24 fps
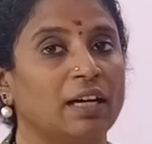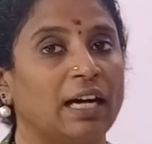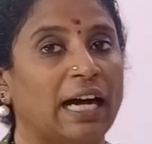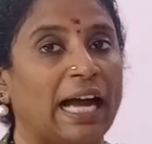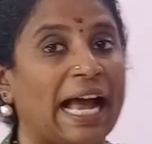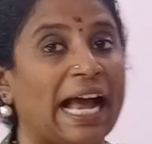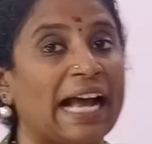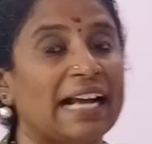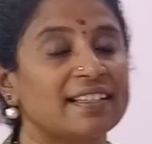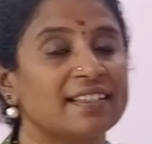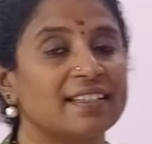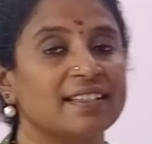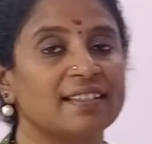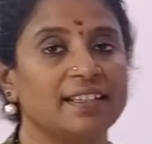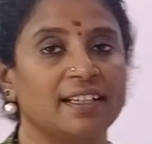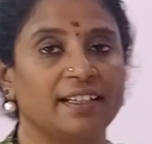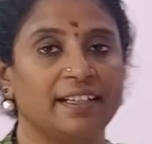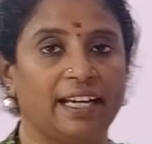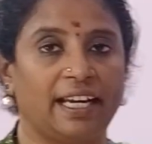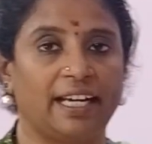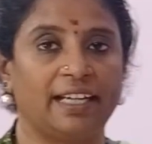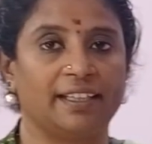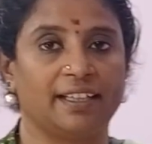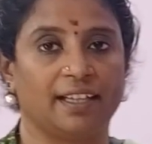access the
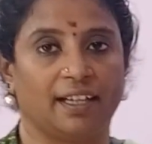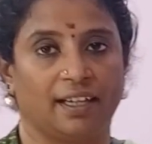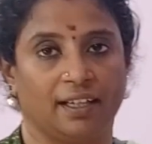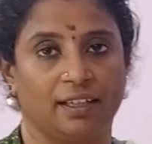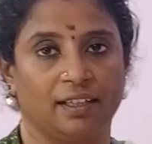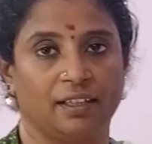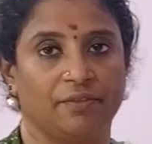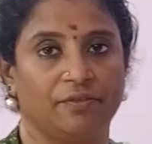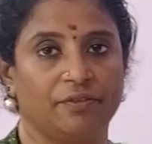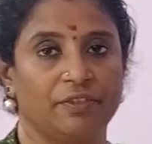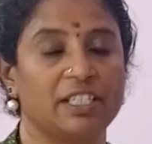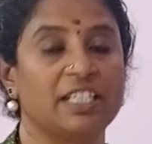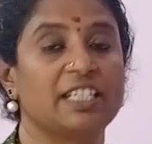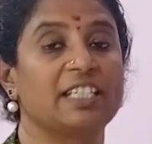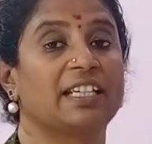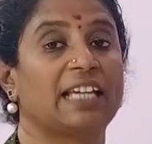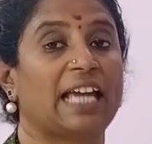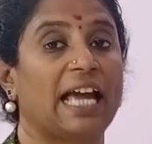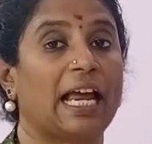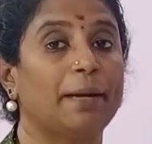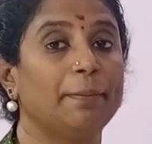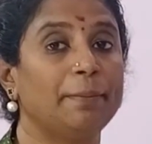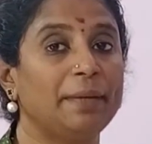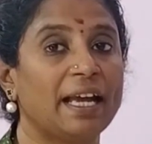data which
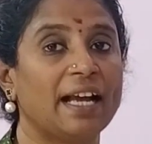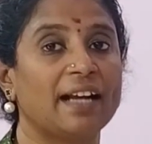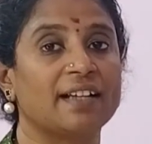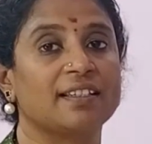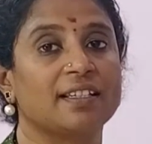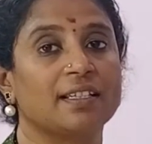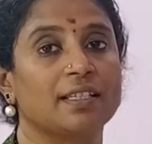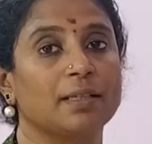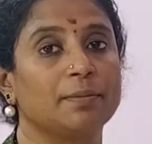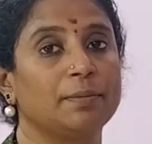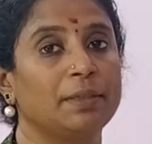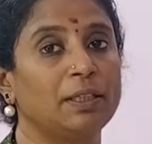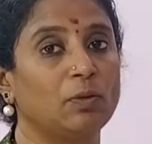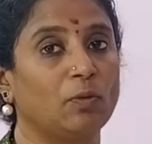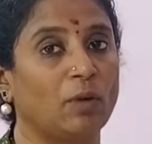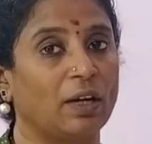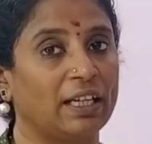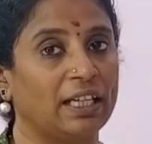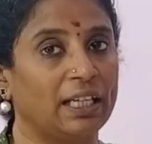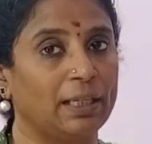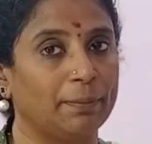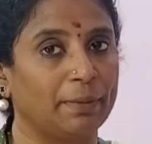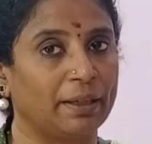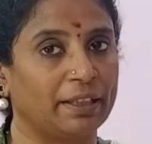can be accessible
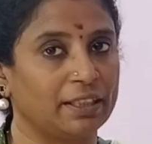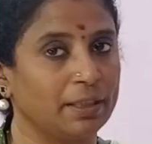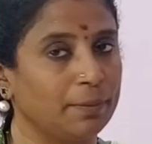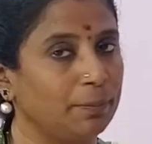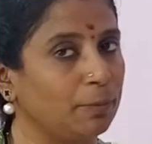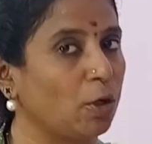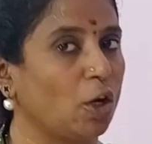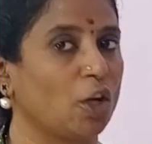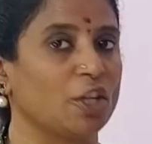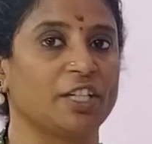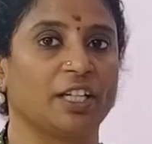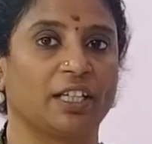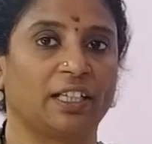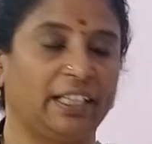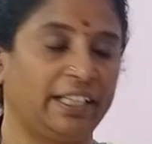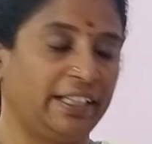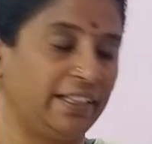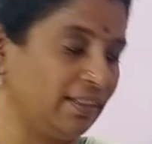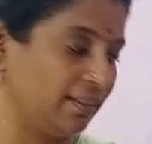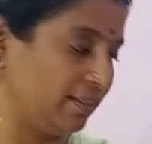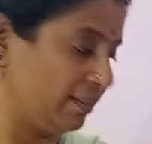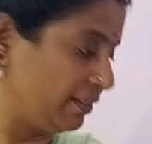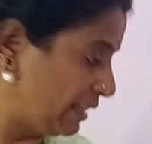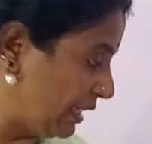only by the project
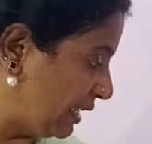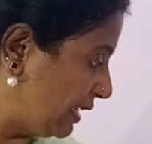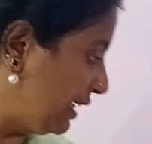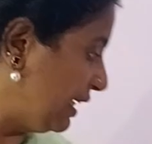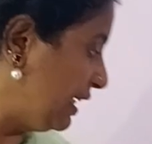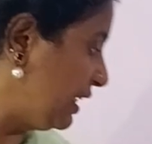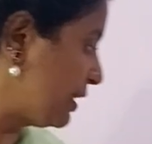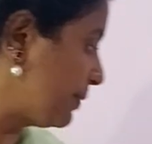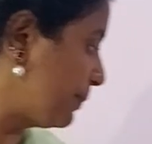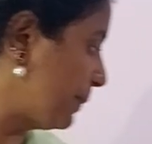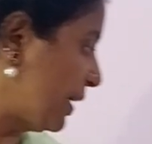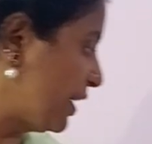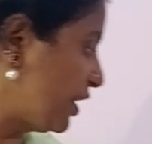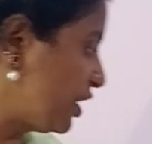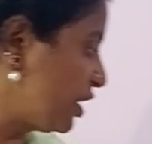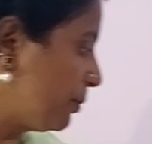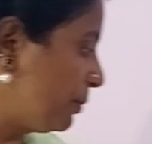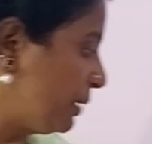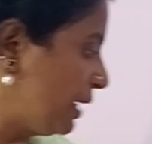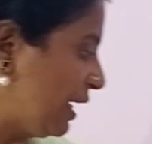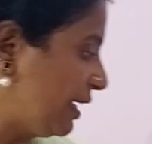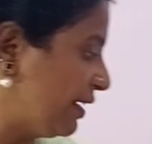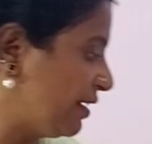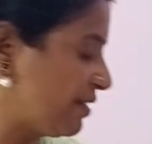leader, then he is
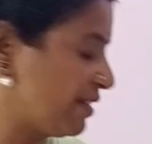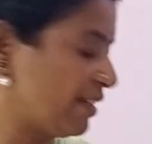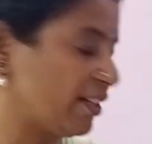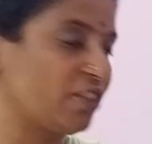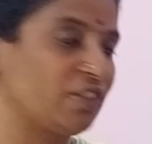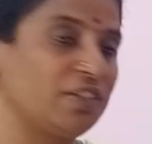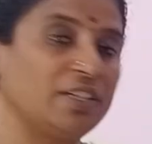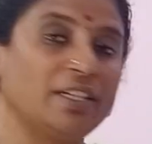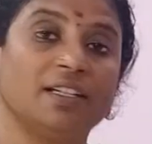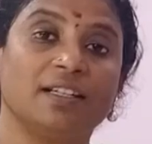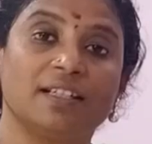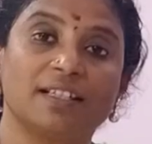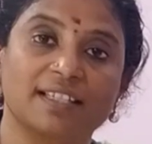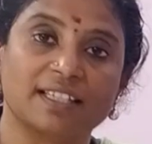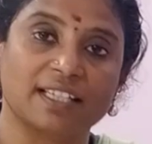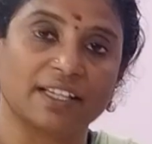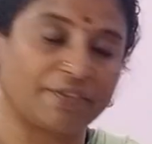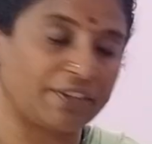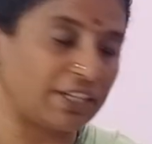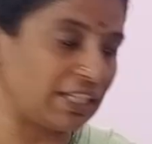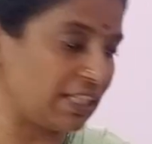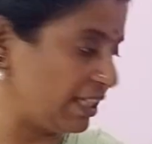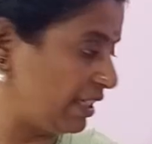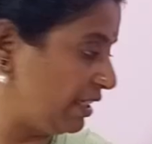punishable under section
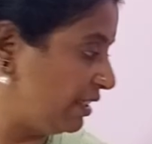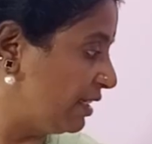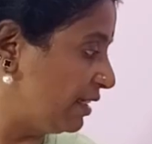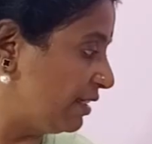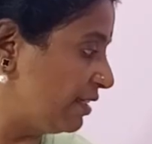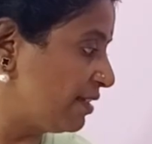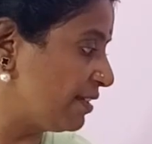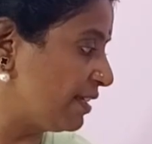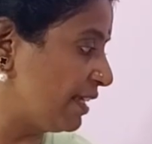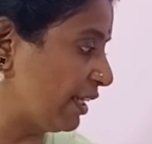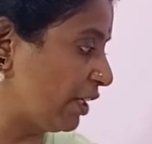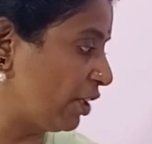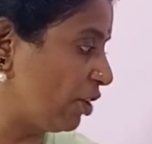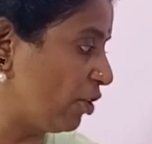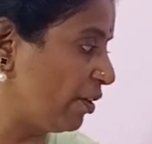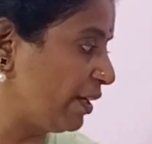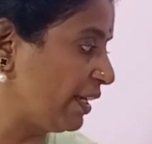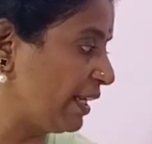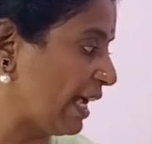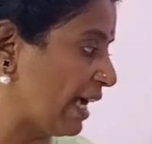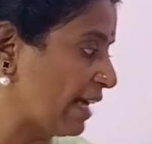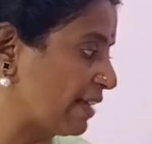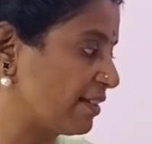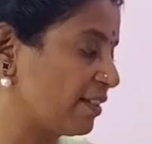70, that is
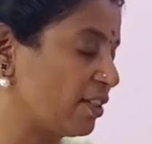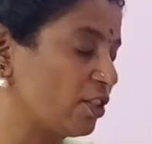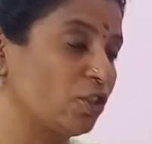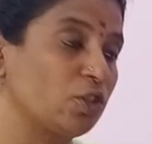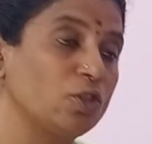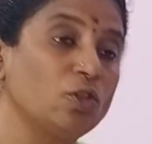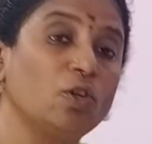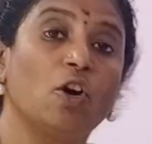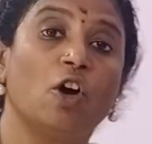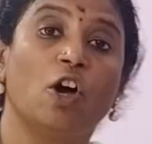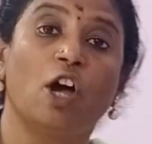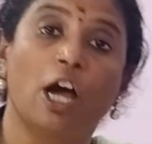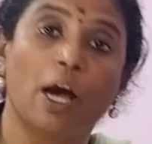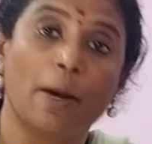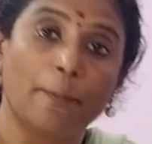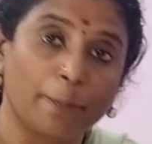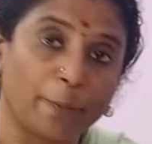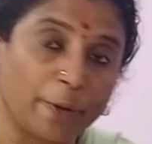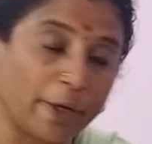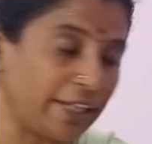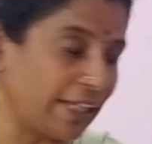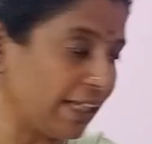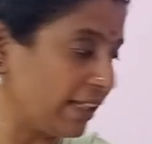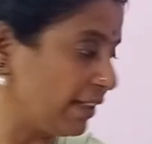securing access to
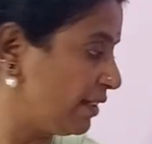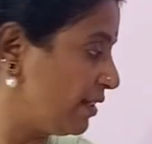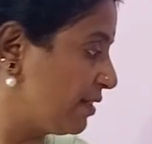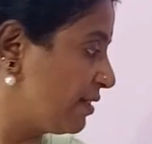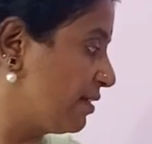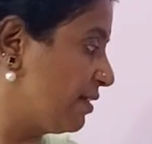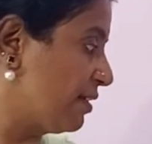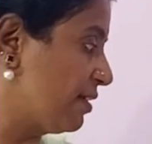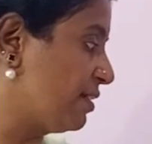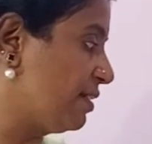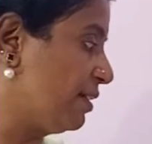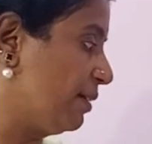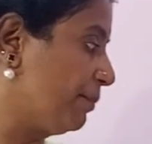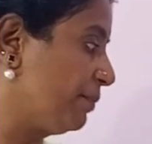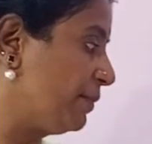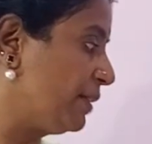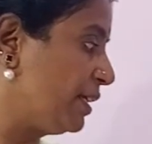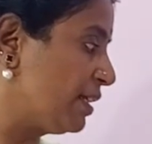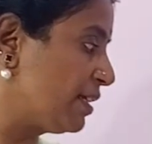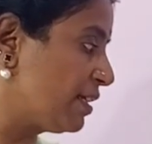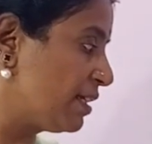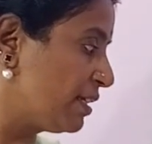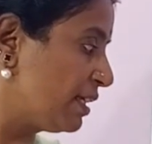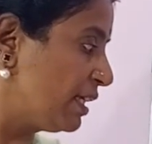protected system.
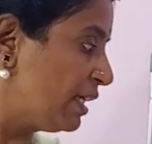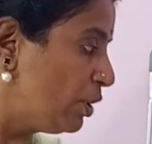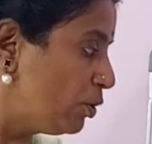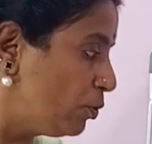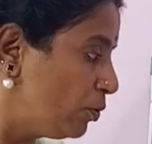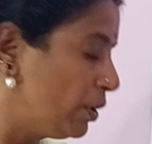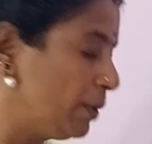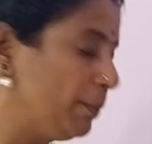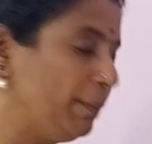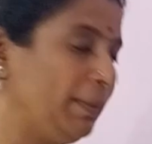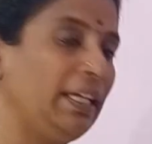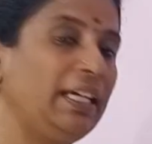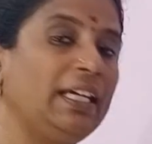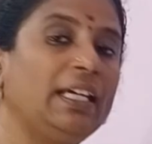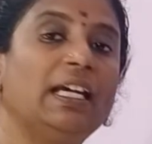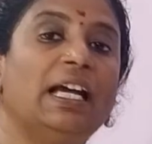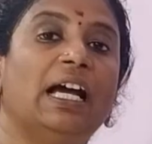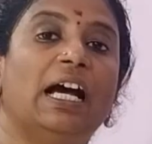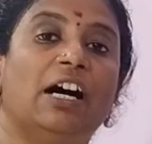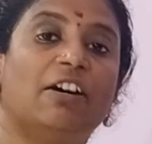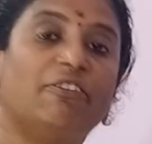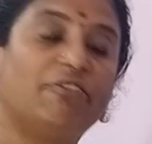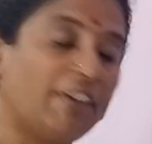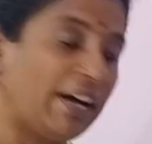That is, you will be
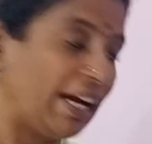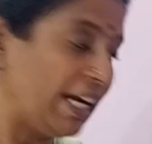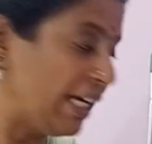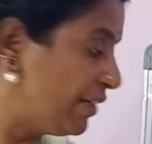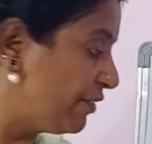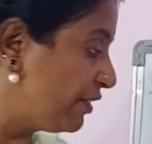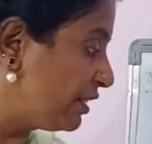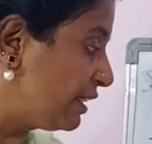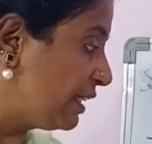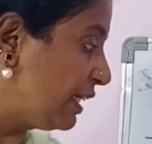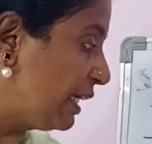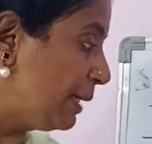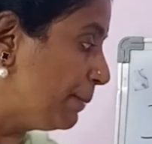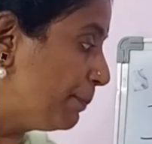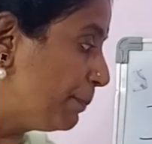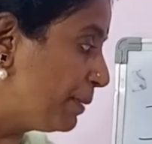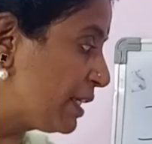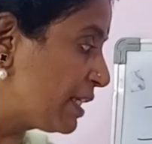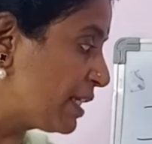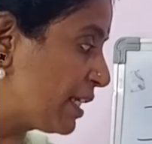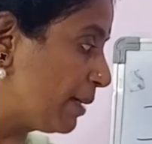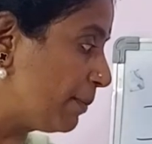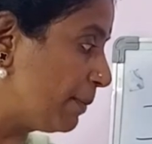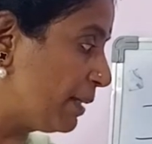fined with the
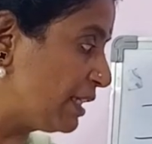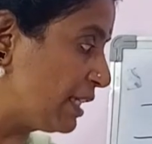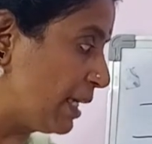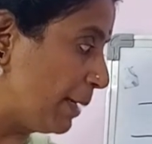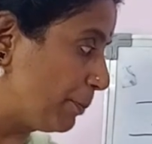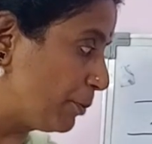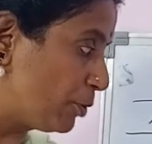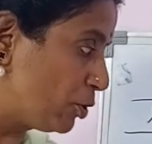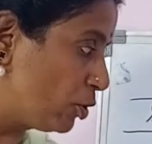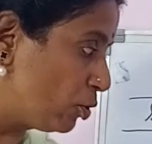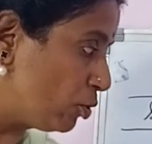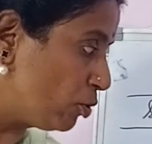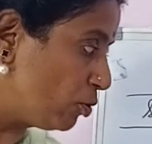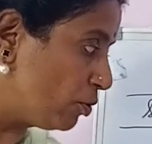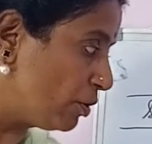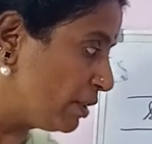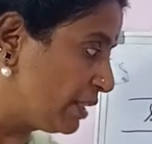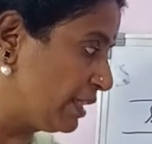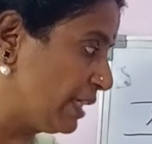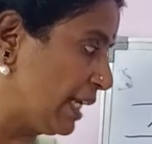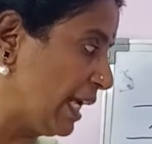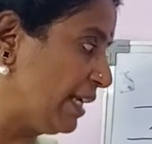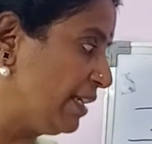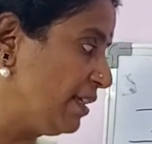imprisonment up to
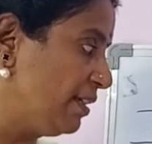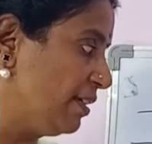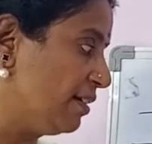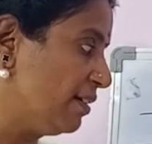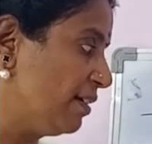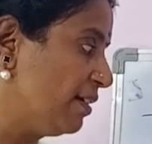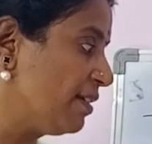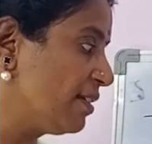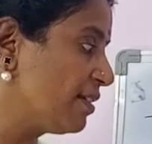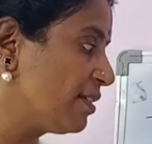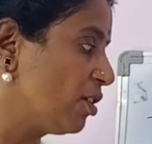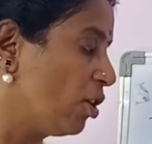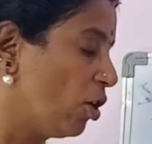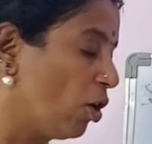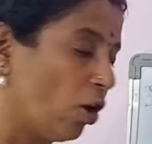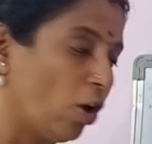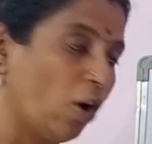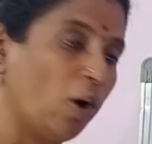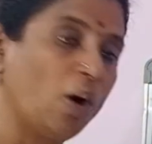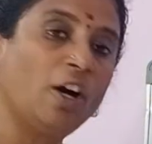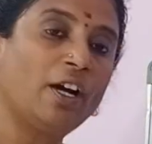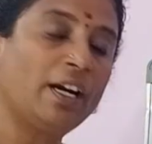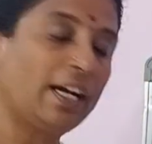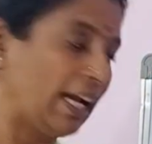10 years
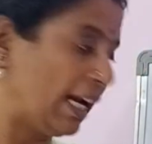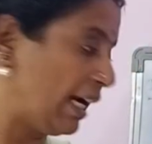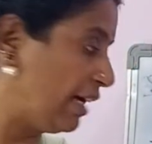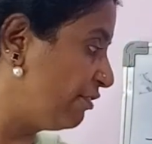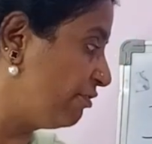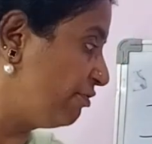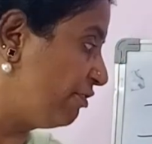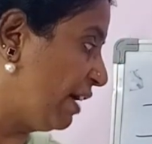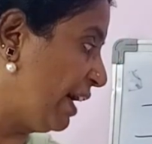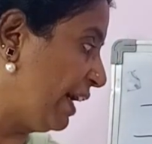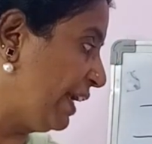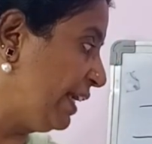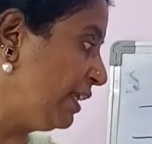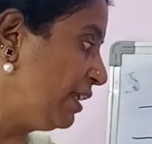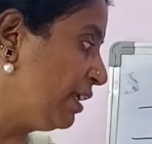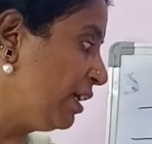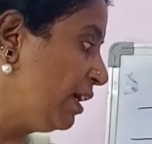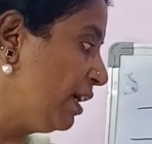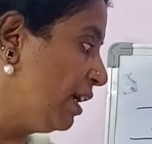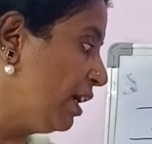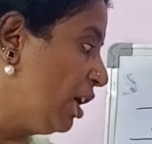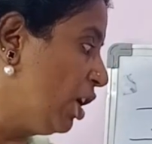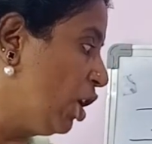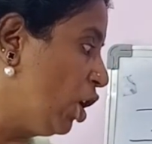or and fine
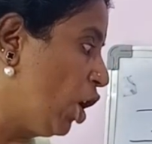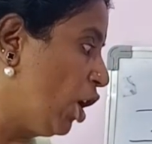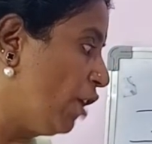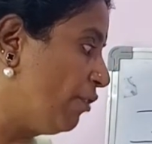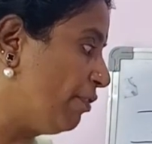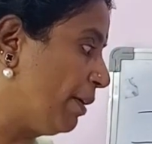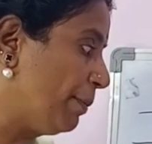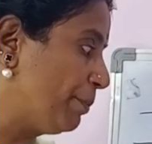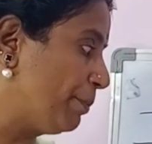of